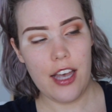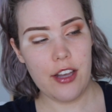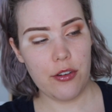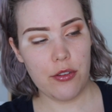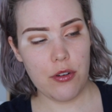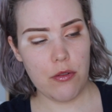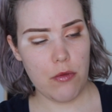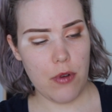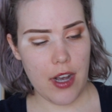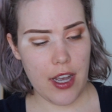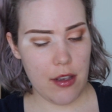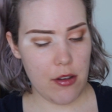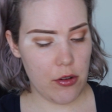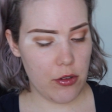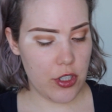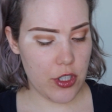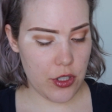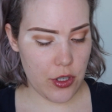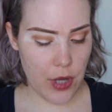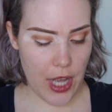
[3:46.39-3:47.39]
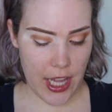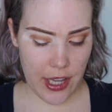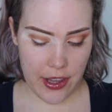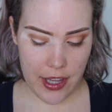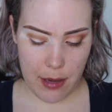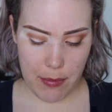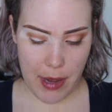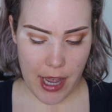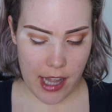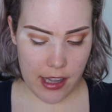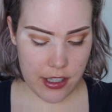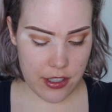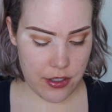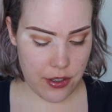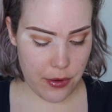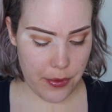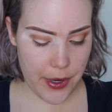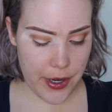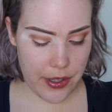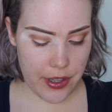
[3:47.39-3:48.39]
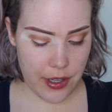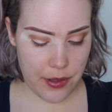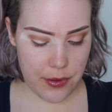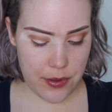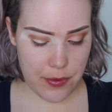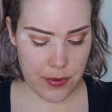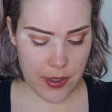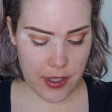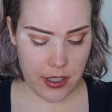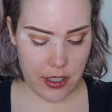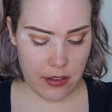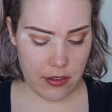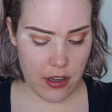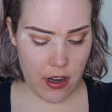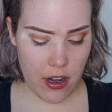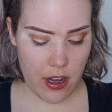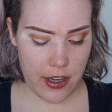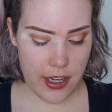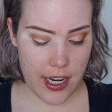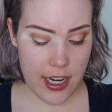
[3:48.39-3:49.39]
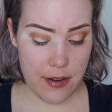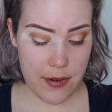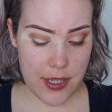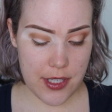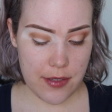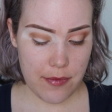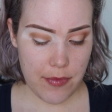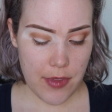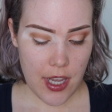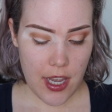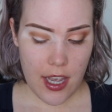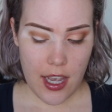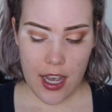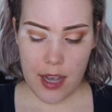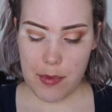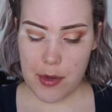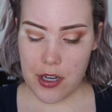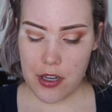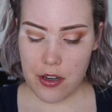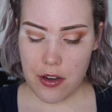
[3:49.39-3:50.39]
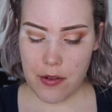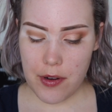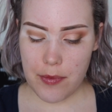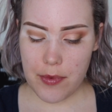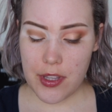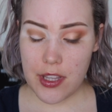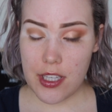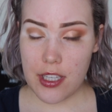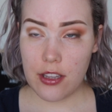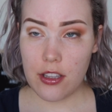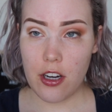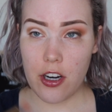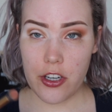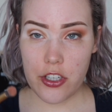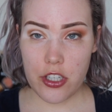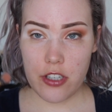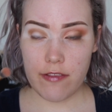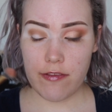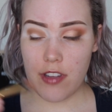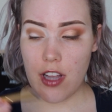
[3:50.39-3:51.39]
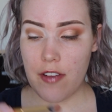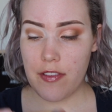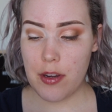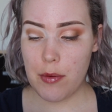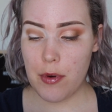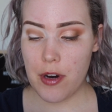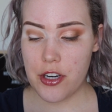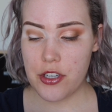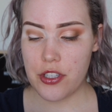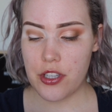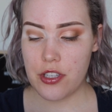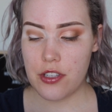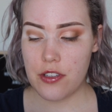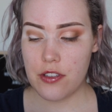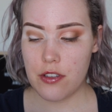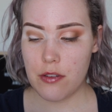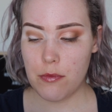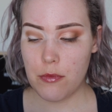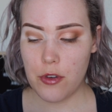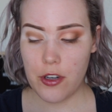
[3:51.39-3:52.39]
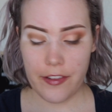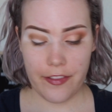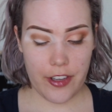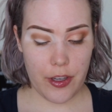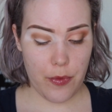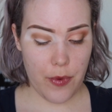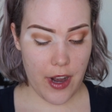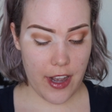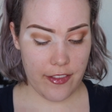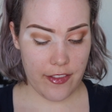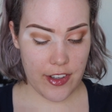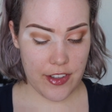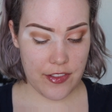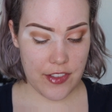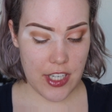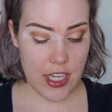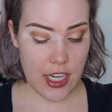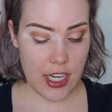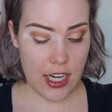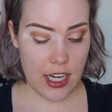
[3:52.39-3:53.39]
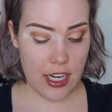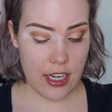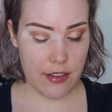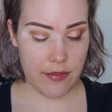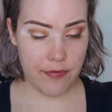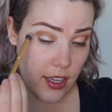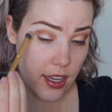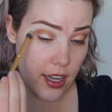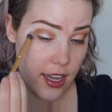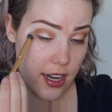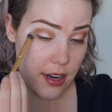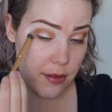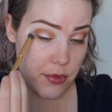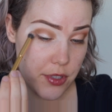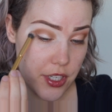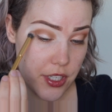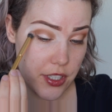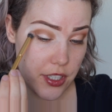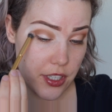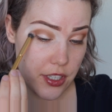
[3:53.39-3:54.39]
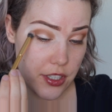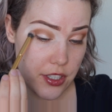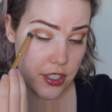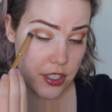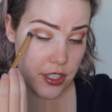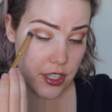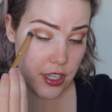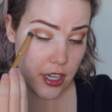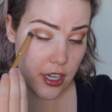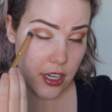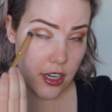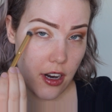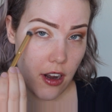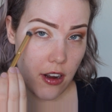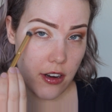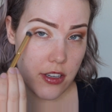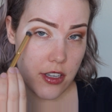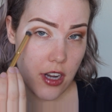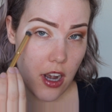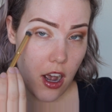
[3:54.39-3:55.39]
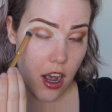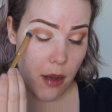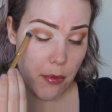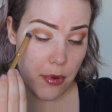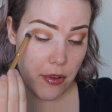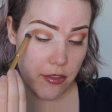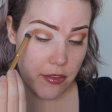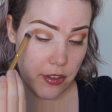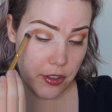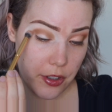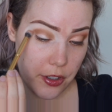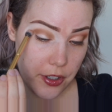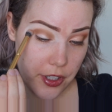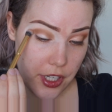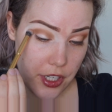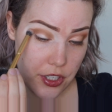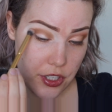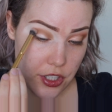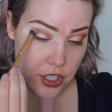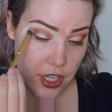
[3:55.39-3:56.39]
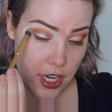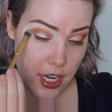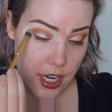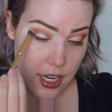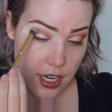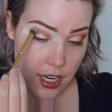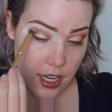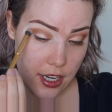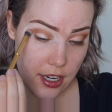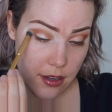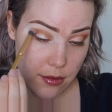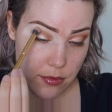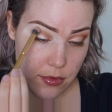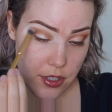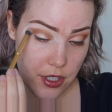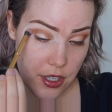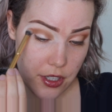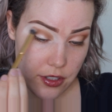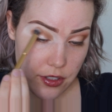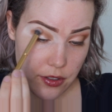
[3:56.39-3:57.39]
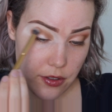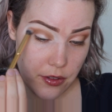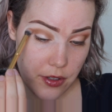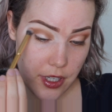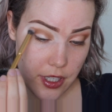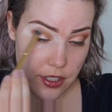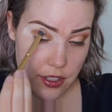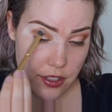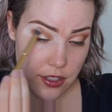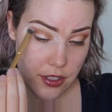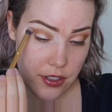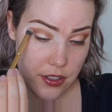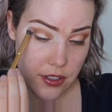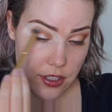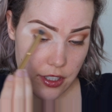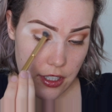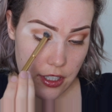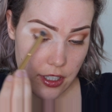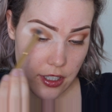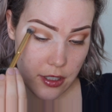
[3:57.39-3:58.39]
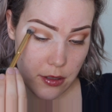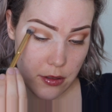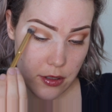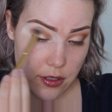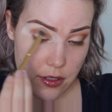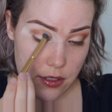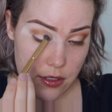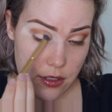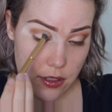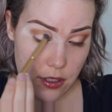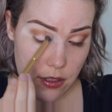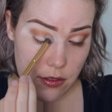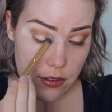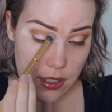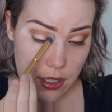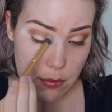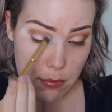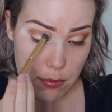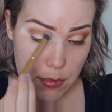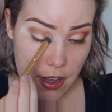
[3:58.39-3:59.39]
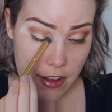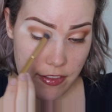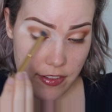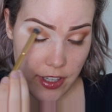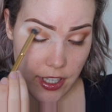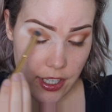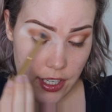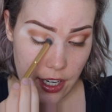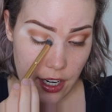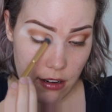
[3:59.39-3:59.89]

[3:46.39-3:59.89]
I don't know why I just held that palette so weird. That was really odd. Anyways, I'm gonna go in with the larger fluffy brush. This is a Morphe Y15. And I'm just gonna start on top of the crease shade and I'm just going to start slowly buffing it